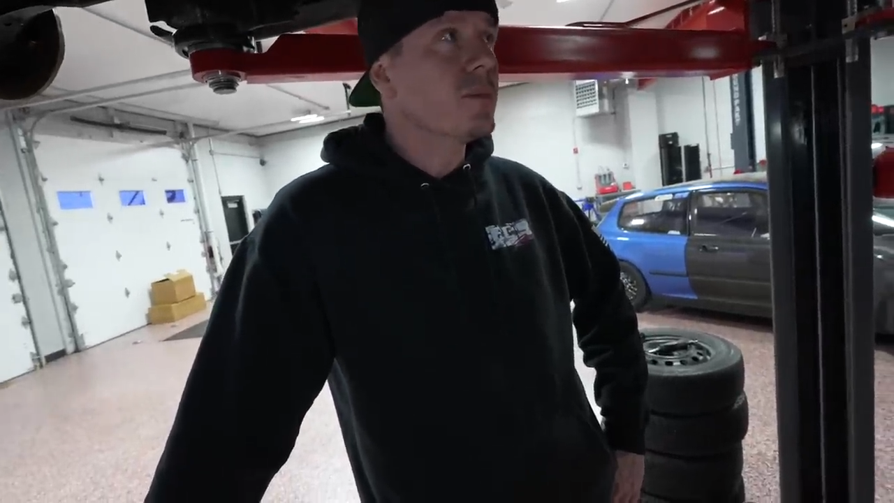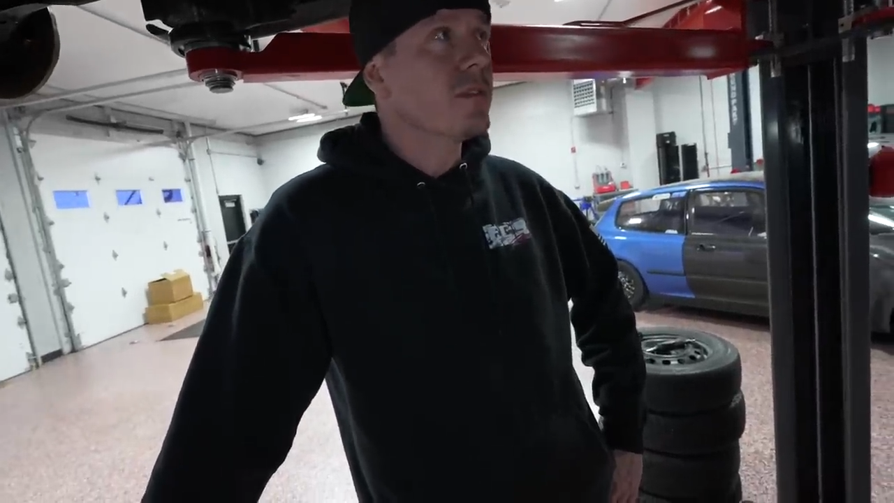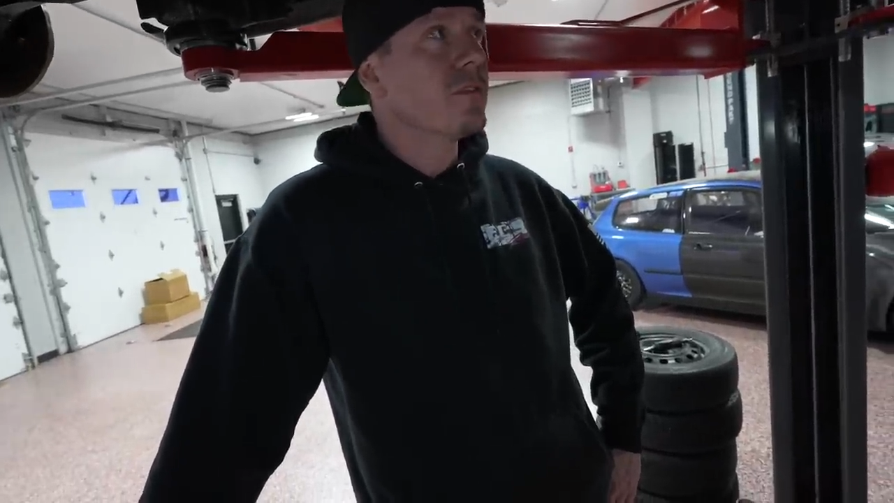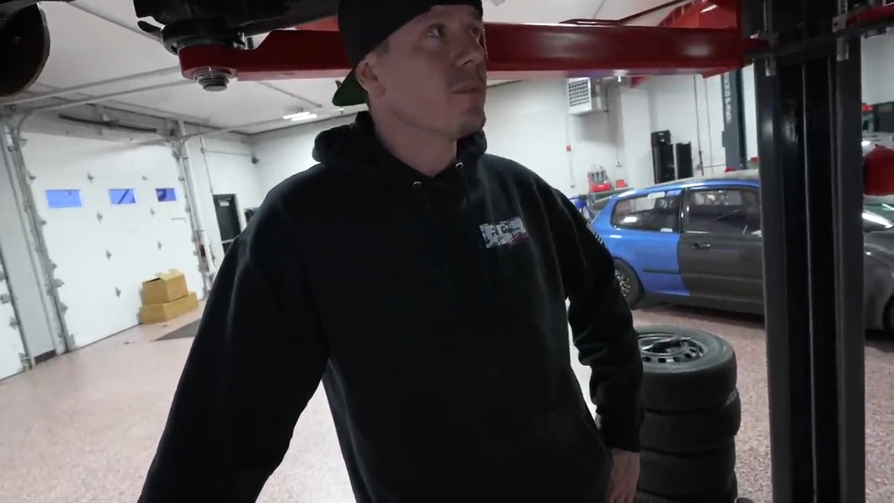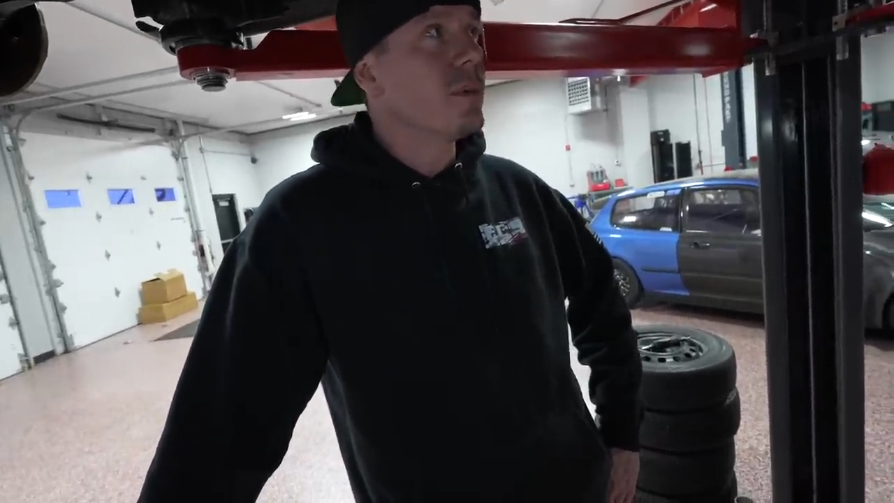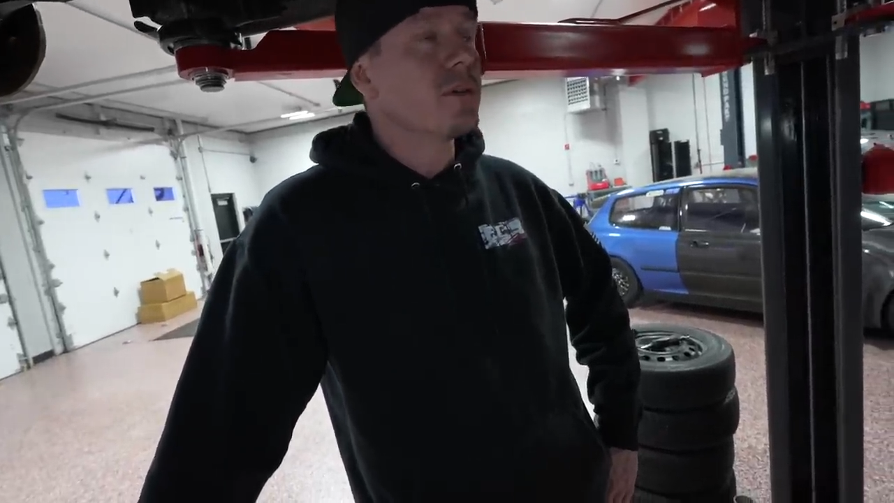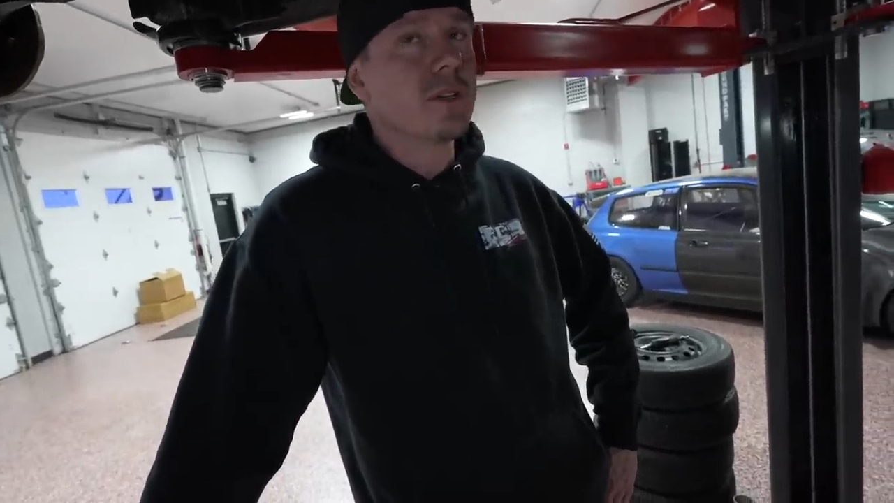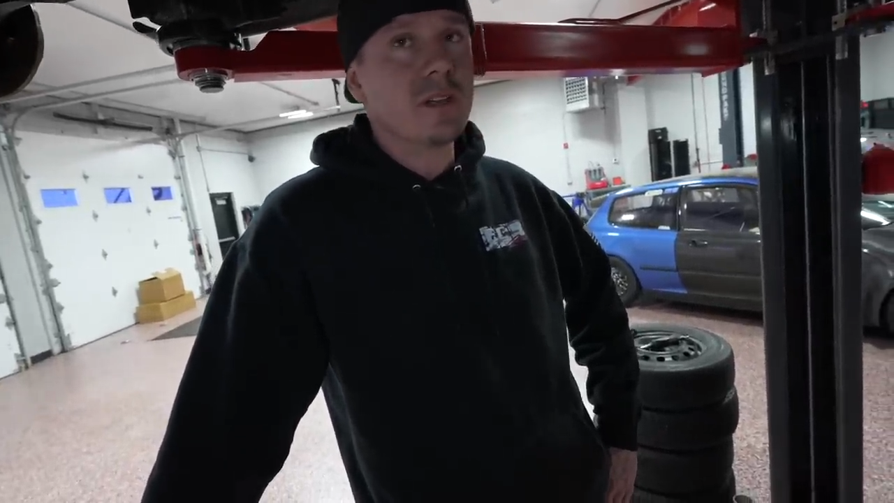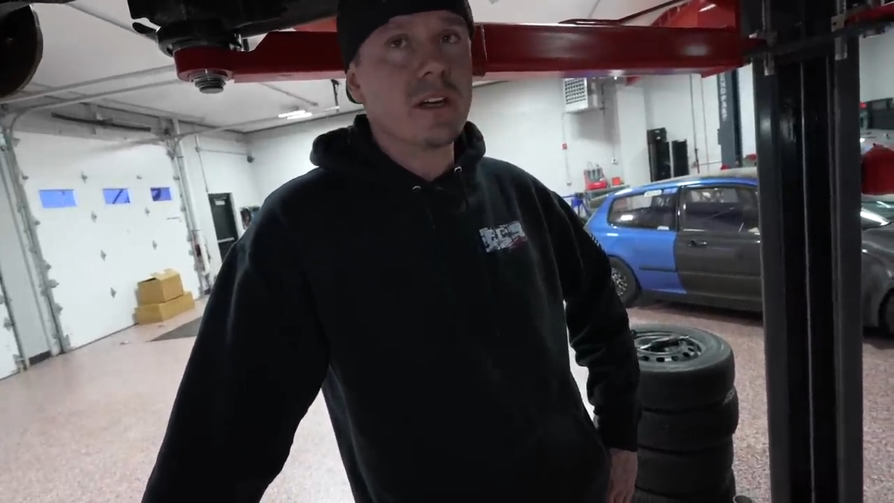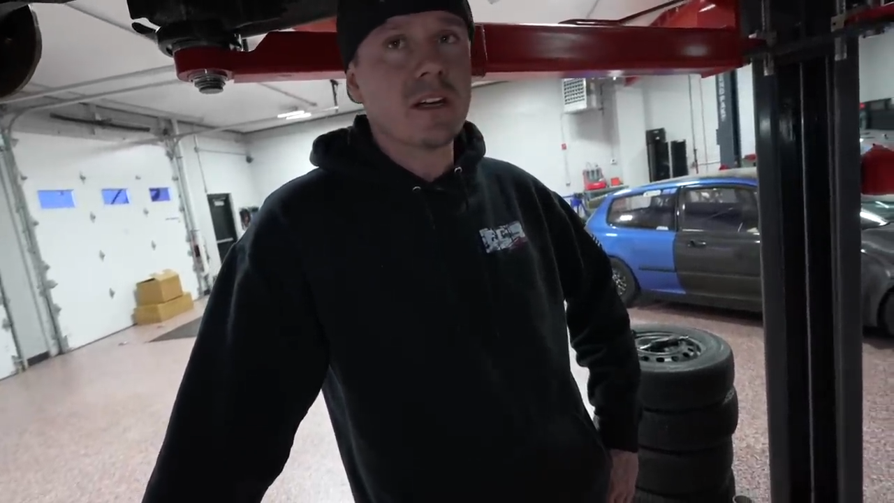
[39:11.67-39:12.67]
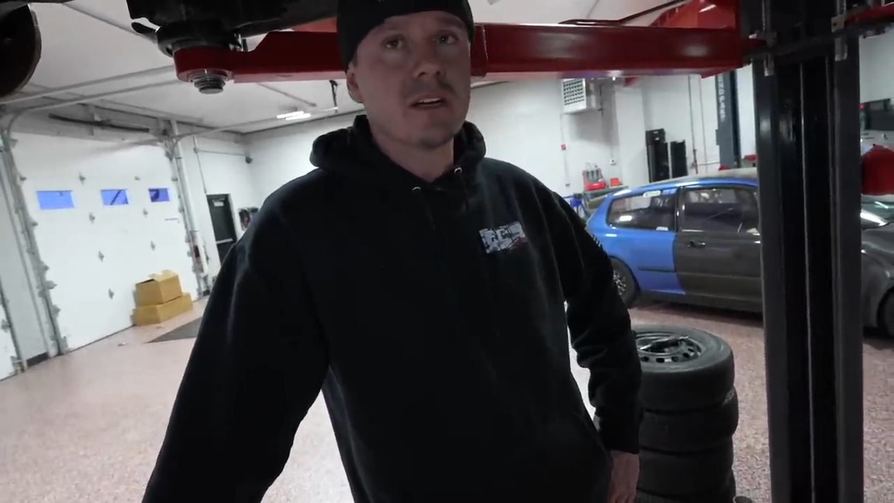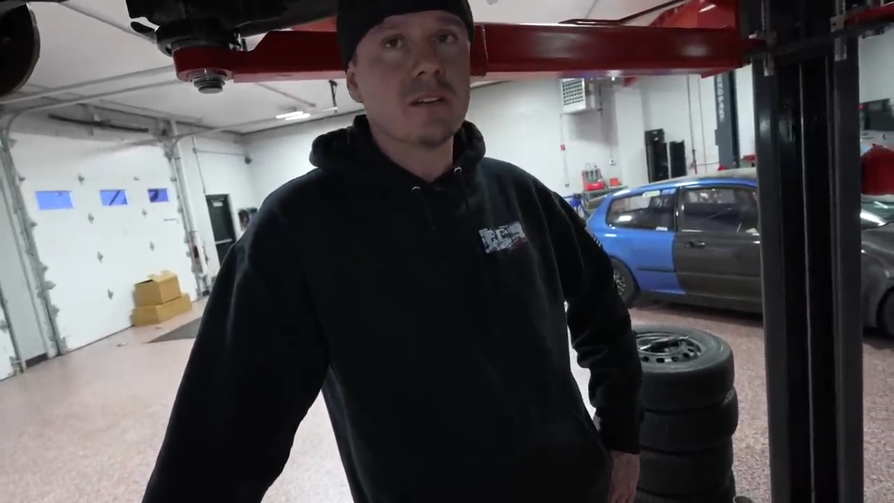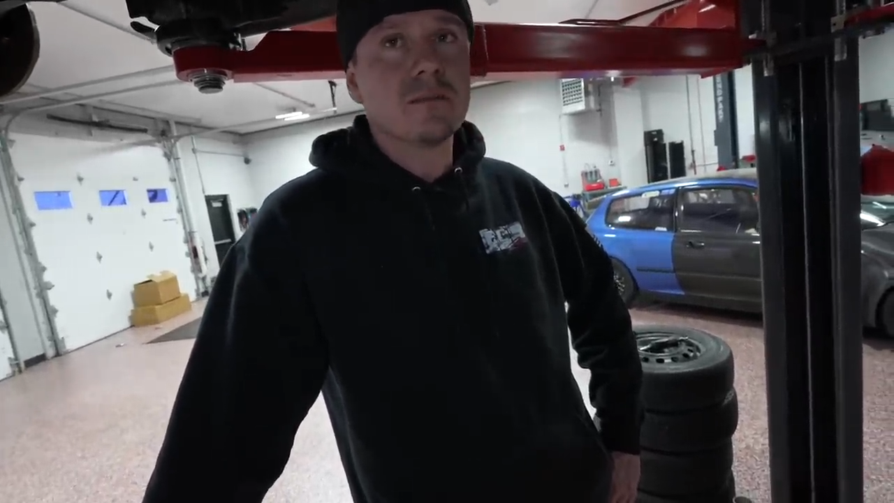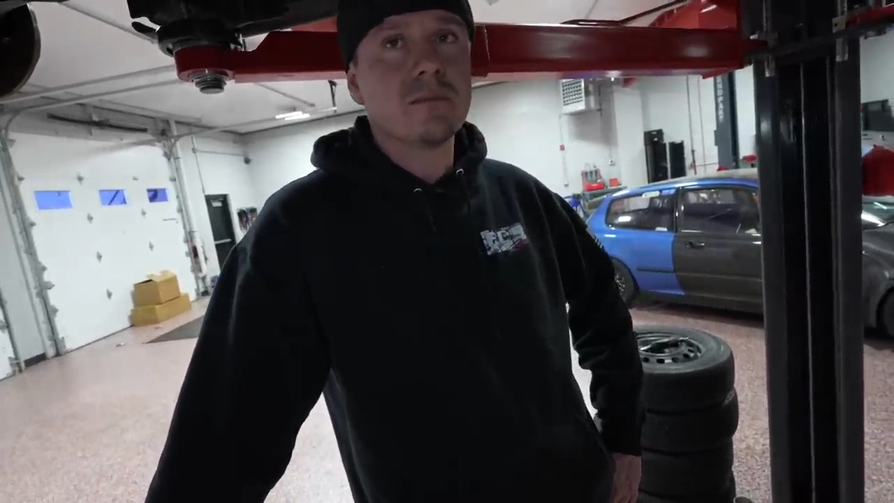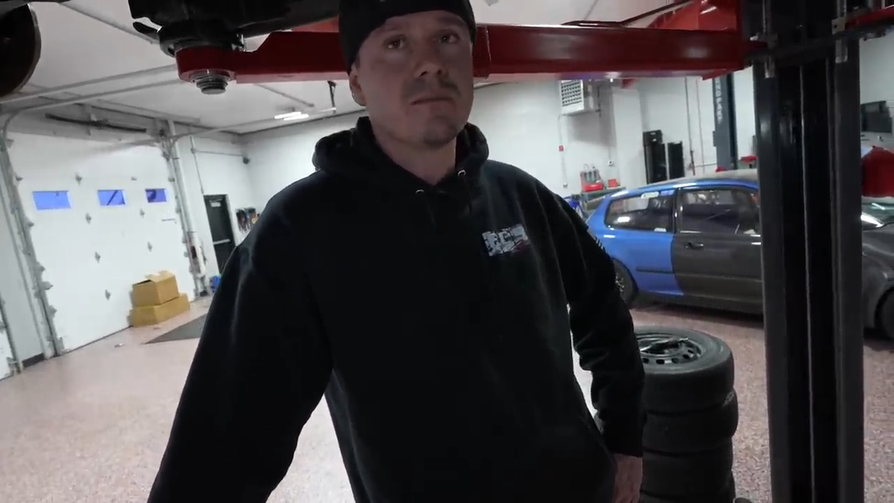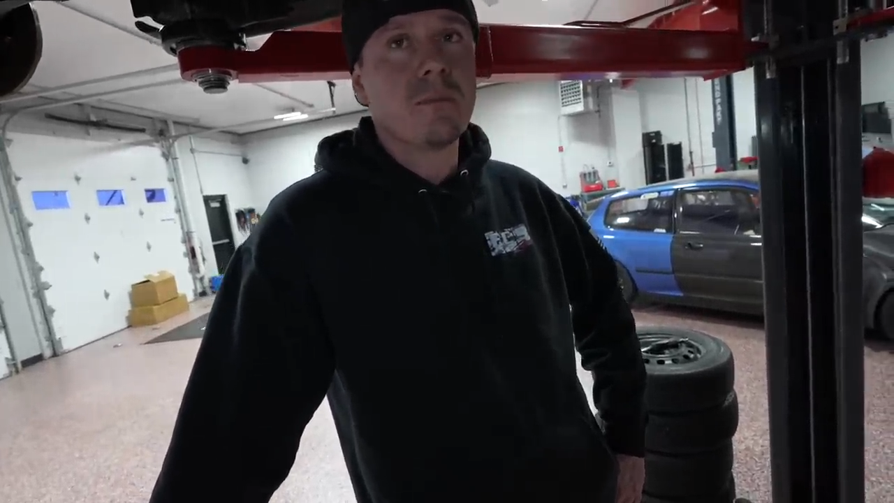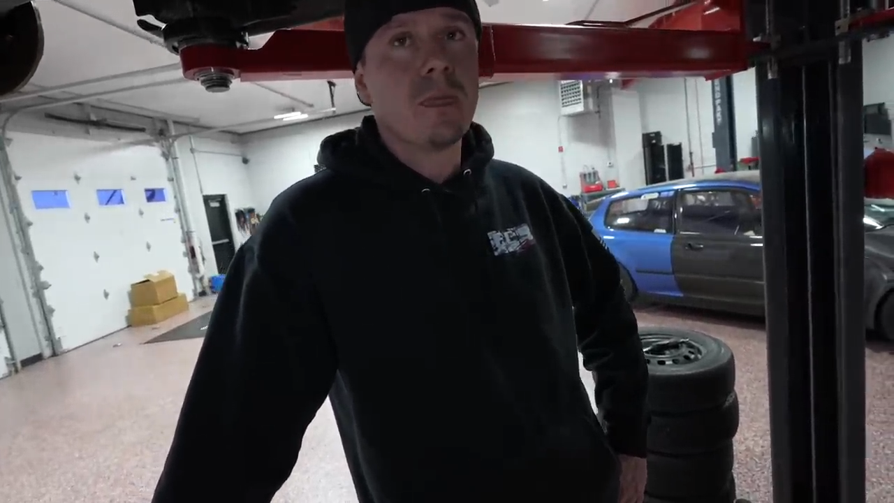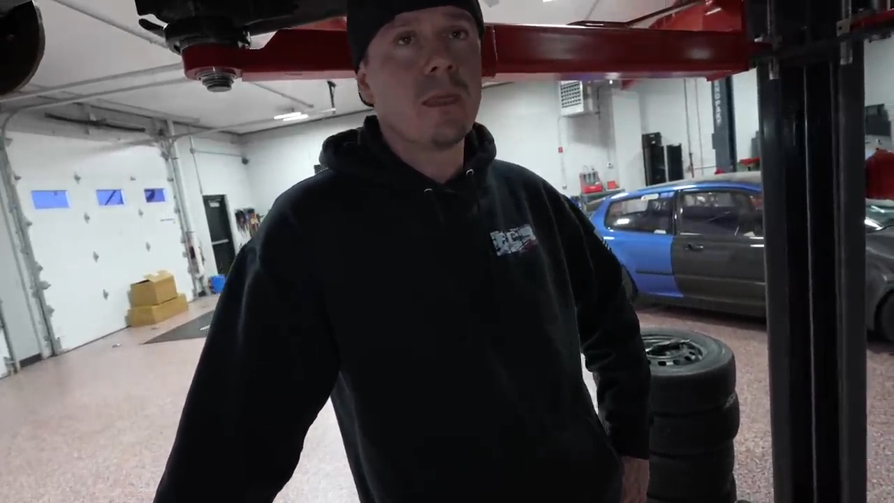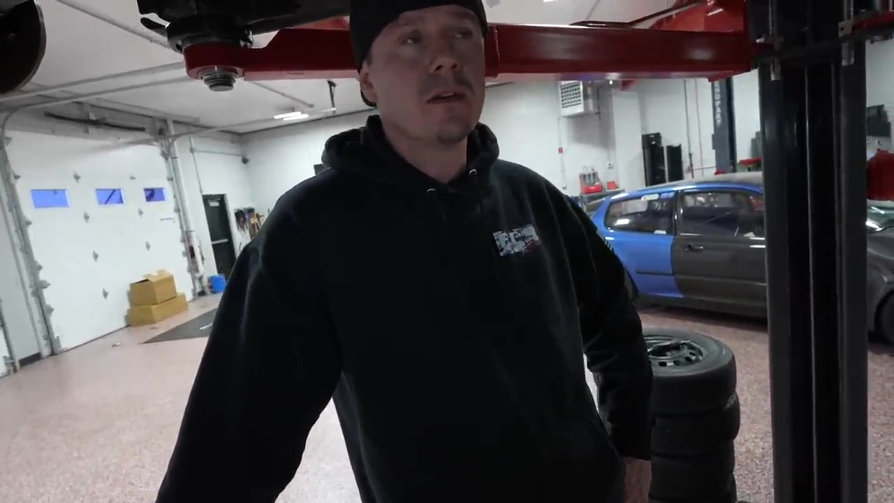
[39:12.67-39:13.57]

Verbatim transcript: But that shit was cool like two a, years ago.